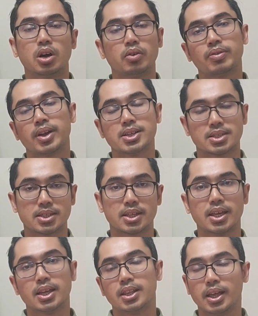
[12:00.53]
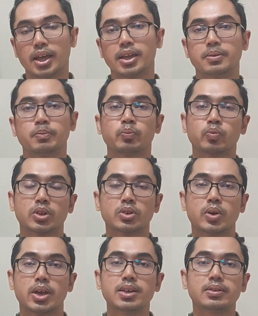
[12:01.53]
of SLA.
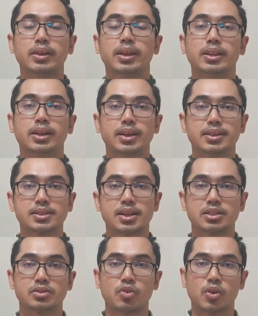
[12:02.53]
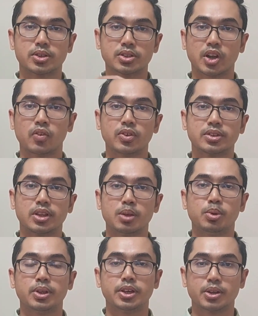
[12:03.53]
So SLA stands for Service
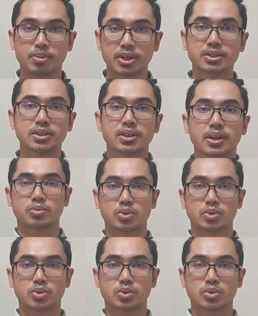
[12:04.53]
Level Agreements.